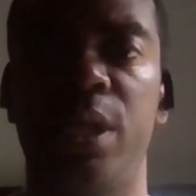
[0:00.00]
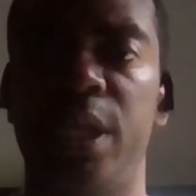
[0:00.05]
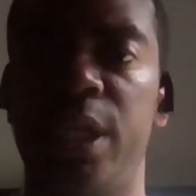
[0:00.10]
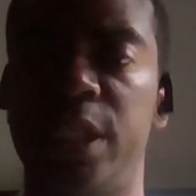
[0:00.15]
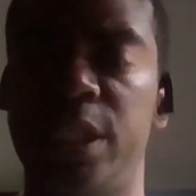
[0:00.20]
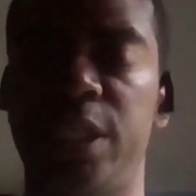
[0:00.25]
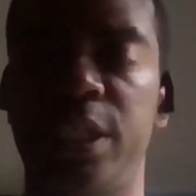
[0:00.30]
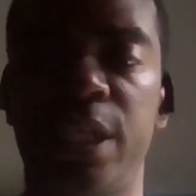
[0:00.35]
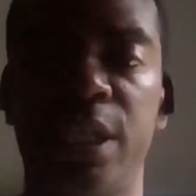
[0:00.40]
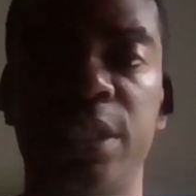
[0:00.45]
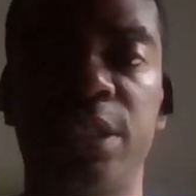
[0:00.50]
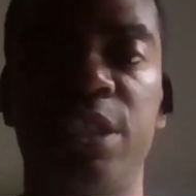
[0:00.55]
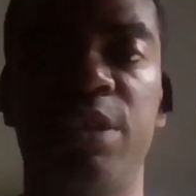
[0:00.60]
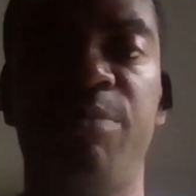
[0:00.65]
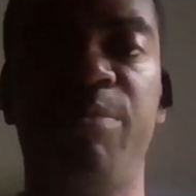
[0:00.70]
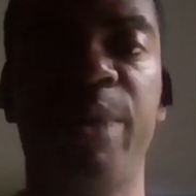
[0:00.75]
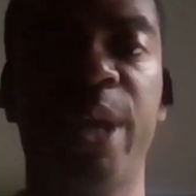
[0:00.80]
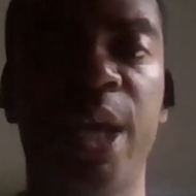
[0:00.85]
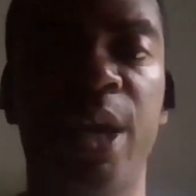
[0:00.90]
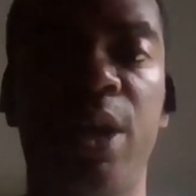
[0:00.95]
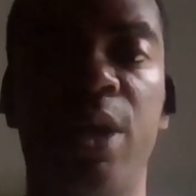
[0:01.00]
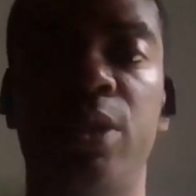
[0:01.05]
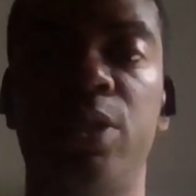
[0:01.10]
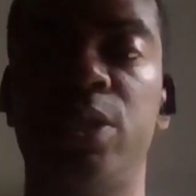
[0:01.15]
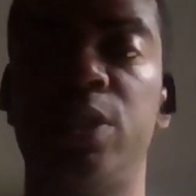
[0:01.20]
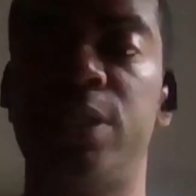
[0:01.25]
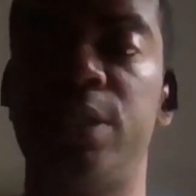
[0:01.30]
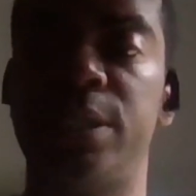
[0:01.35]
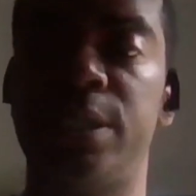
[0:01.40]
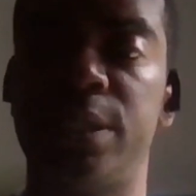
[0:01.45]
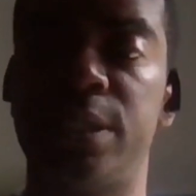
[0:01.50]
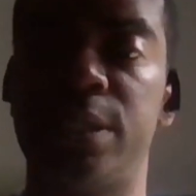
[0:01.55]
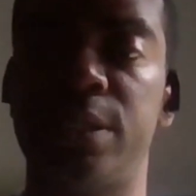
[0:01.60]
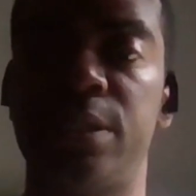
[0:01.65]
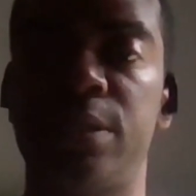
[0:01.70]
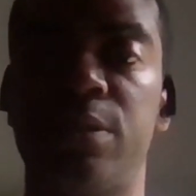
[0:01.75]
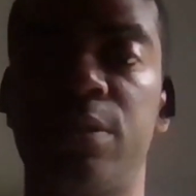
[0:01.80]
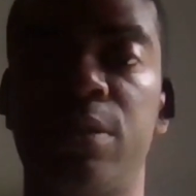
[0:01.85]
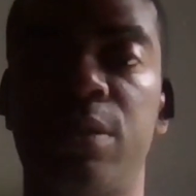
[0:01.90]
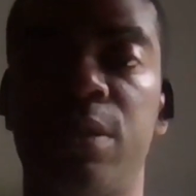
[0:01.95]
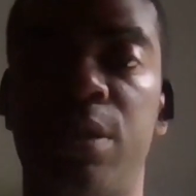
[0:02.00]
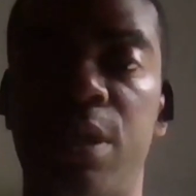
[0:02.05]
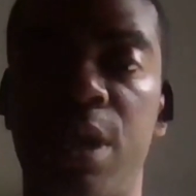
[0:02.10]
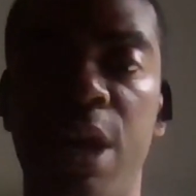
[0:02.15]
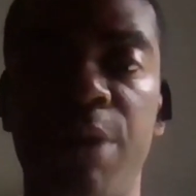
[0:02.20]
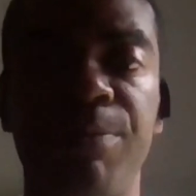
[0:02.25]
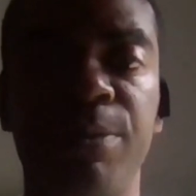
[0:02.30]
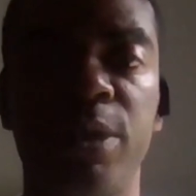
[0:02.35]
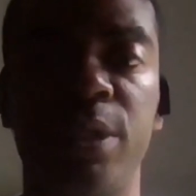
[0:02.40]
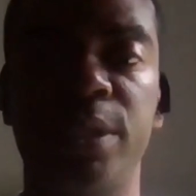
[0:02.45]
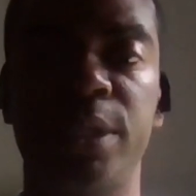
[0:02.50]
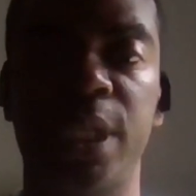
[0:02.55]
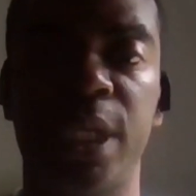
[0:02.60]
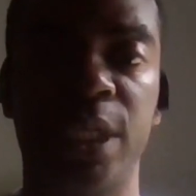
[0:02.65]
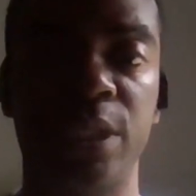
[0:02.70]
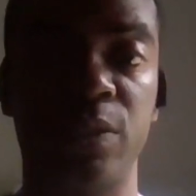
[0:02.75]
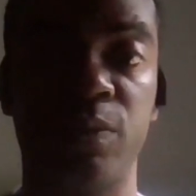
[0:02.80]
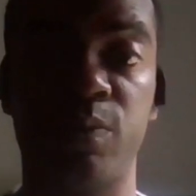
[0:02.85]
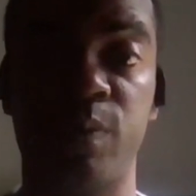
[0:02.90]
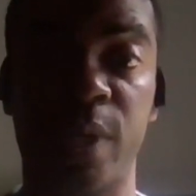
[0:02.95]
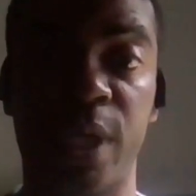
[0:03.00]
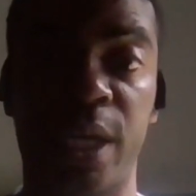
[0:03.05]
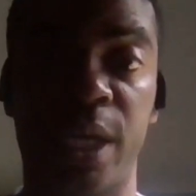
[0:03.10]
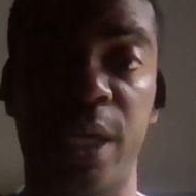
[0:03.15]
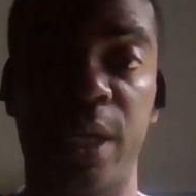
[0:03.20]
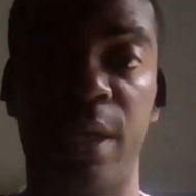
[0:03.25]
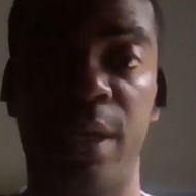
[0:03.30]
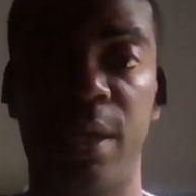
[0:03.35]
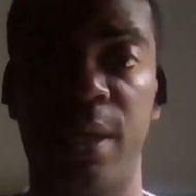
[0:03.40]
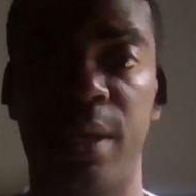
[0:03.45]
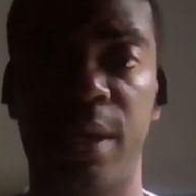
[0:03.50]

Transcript: It's just about a couple of days away,